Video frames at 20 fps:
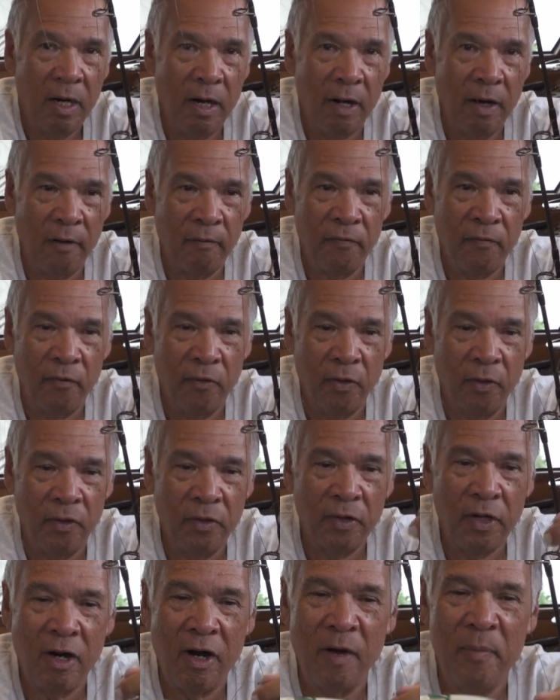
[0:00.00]
our
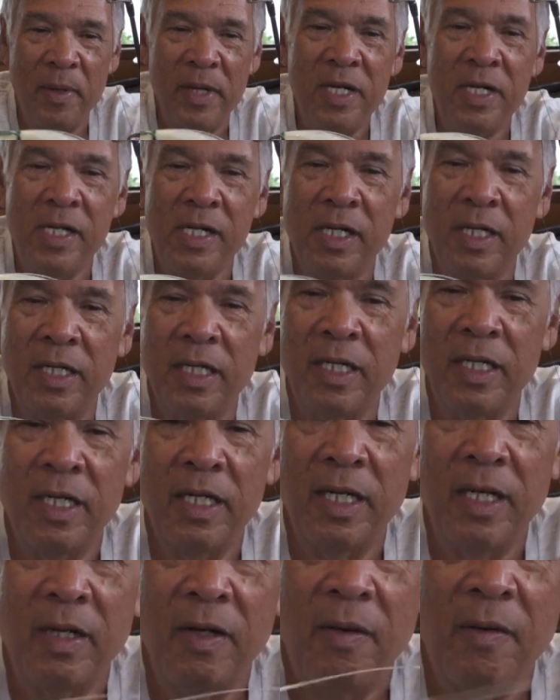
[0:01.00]
fluorocarbon
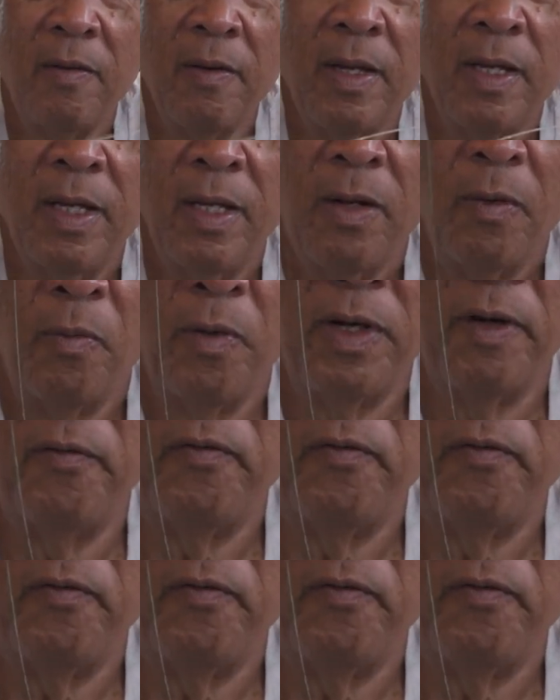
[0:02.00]
when the